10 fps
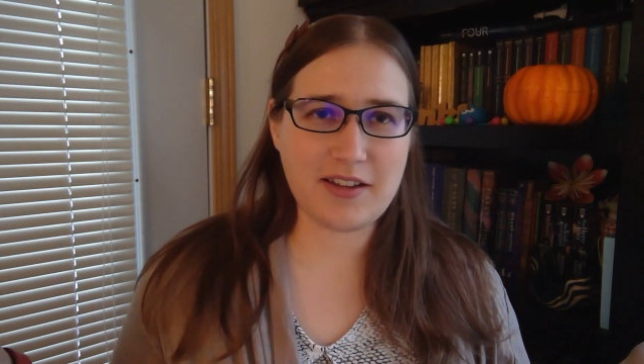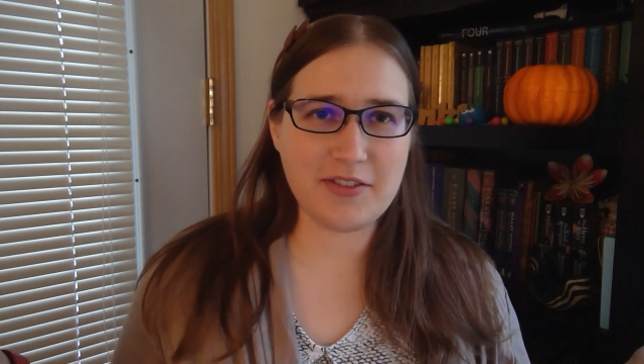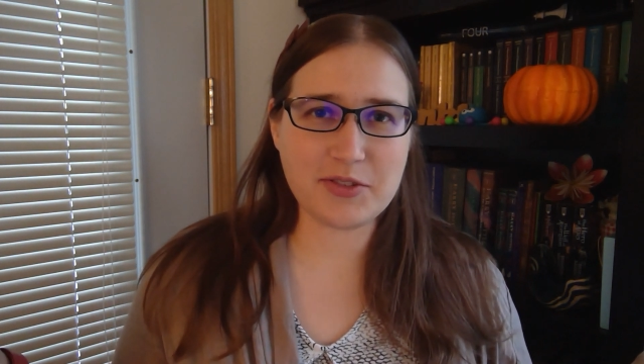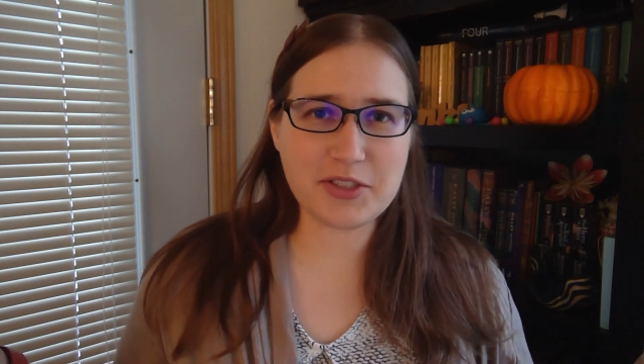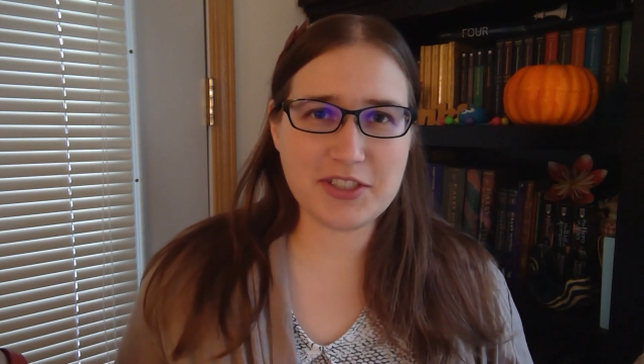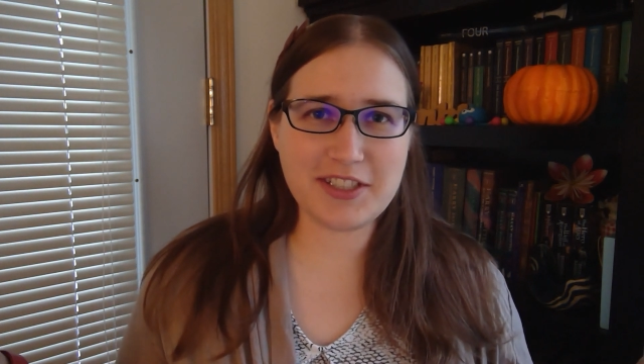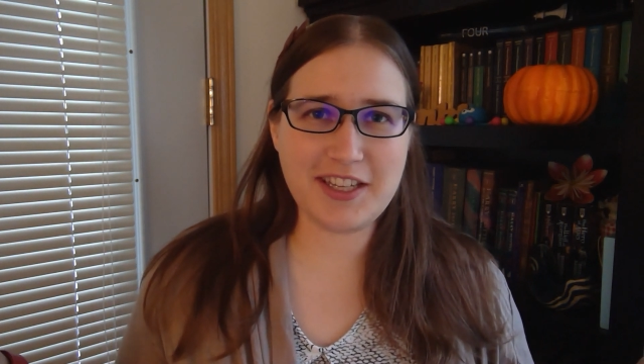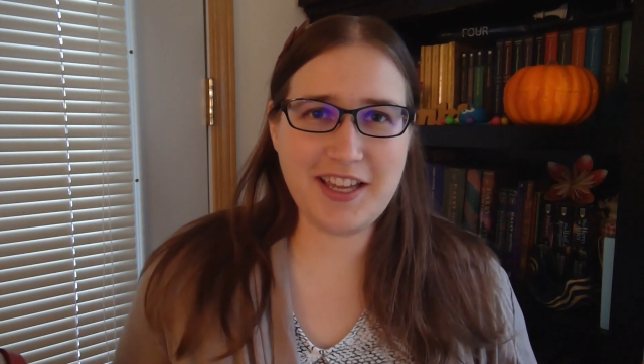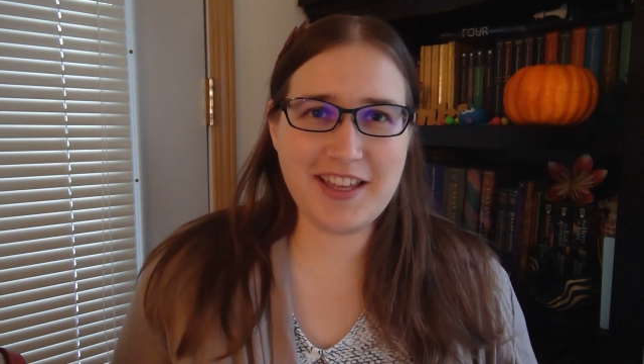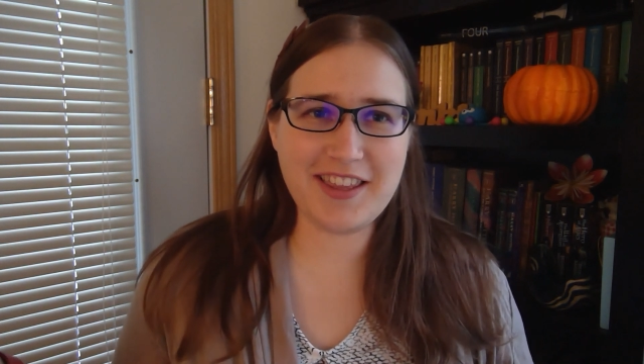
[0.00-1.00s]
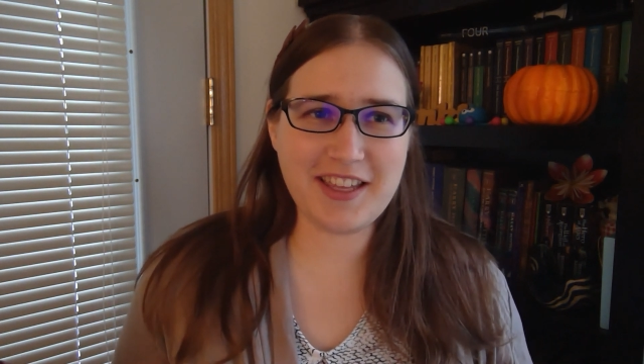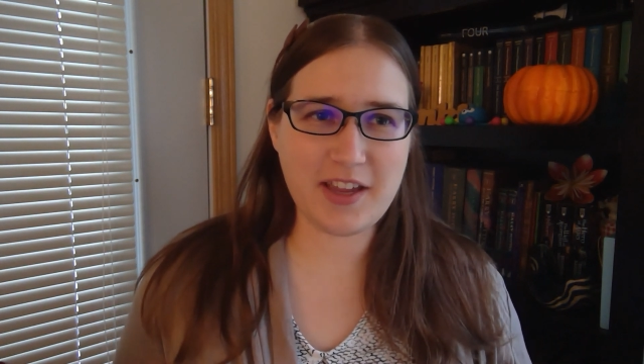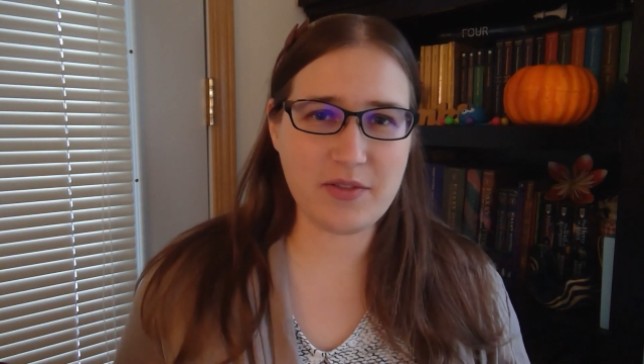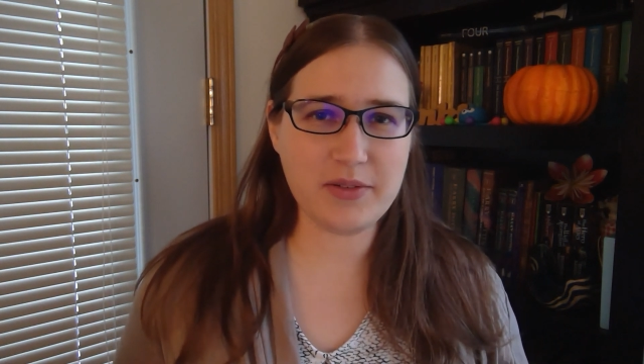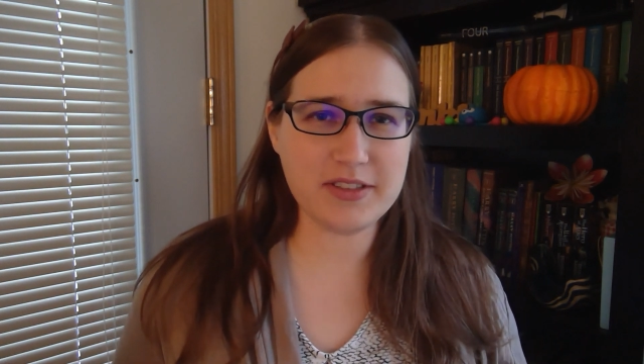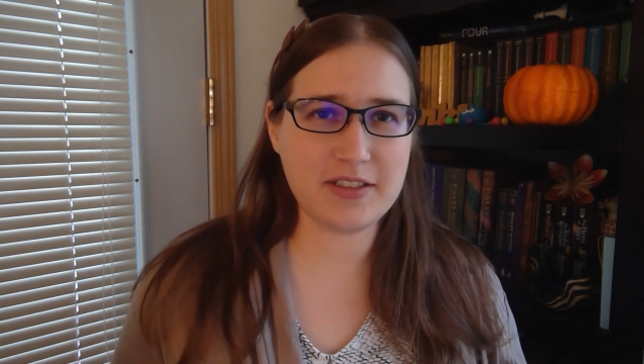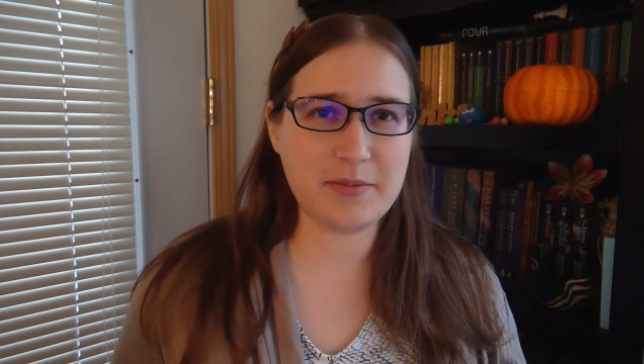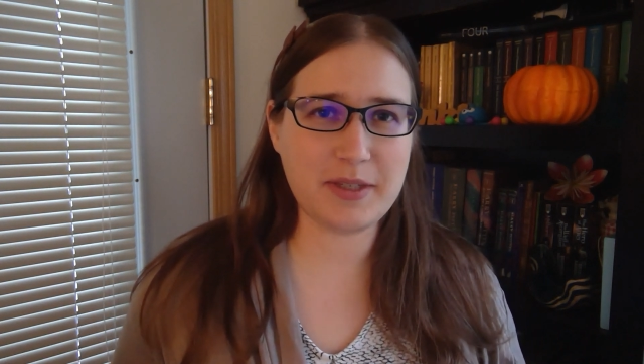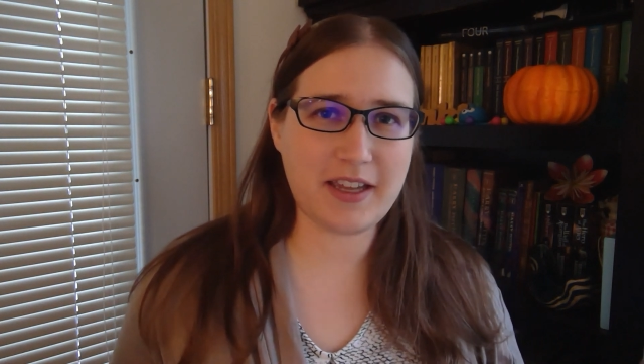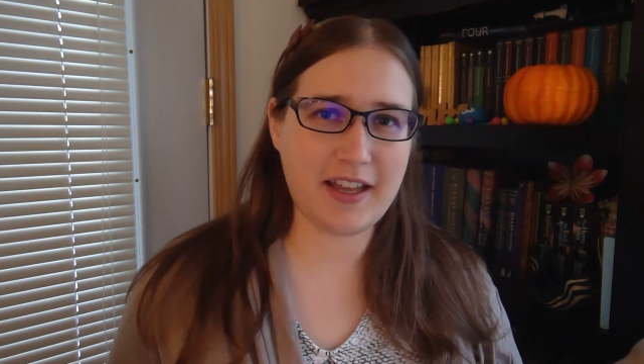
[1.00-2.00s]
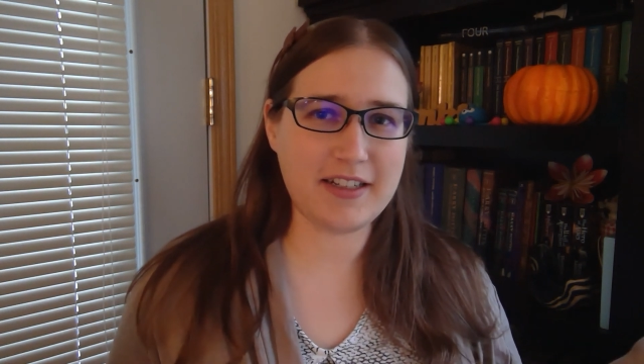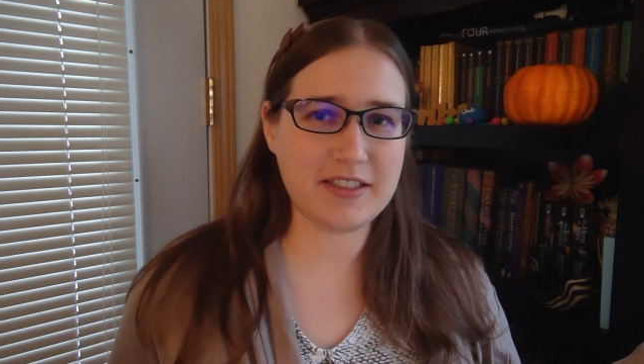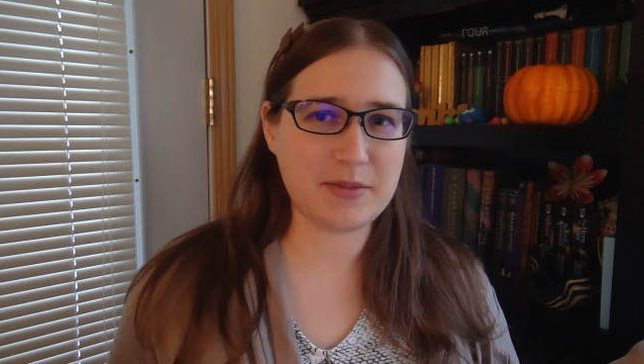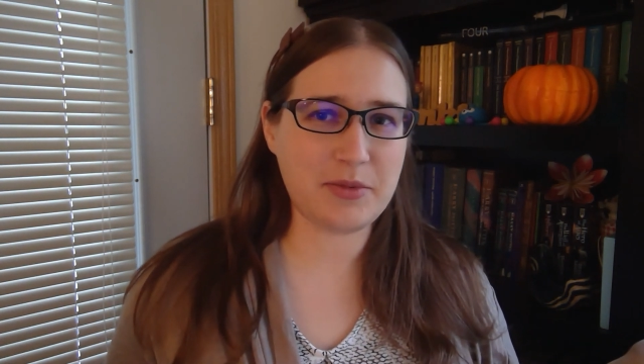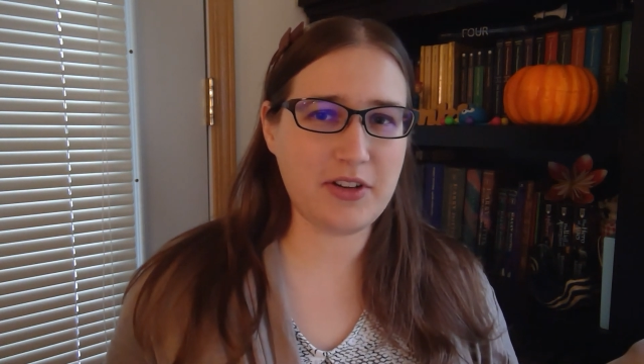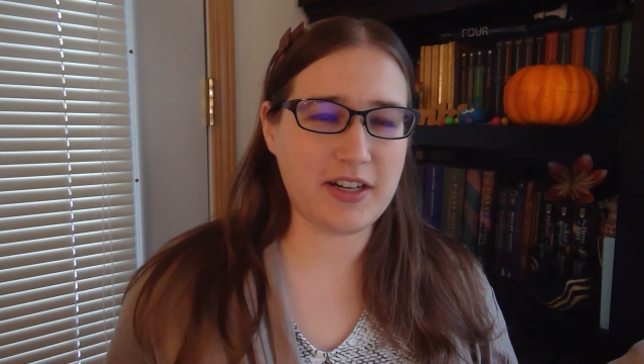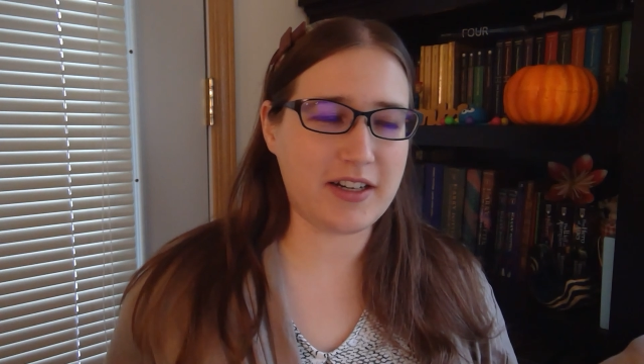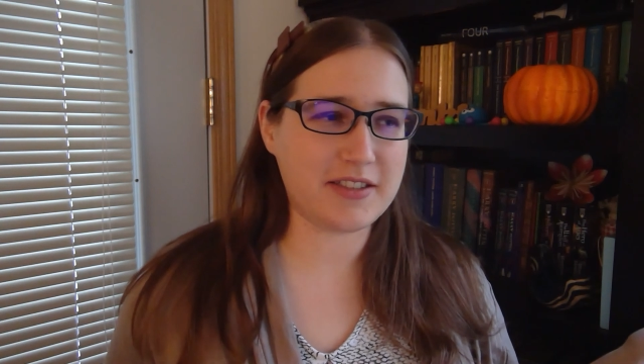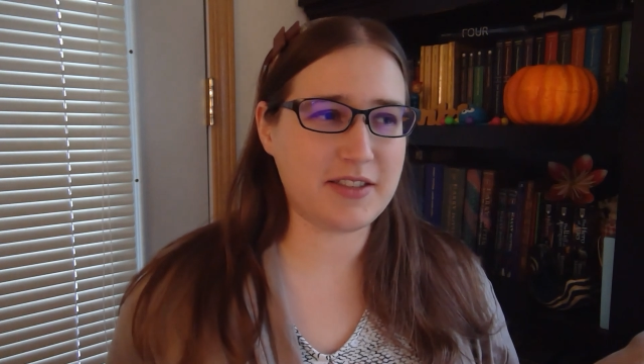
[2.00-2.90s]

Unfortunately, I think everyone's going to be kind of disappointed because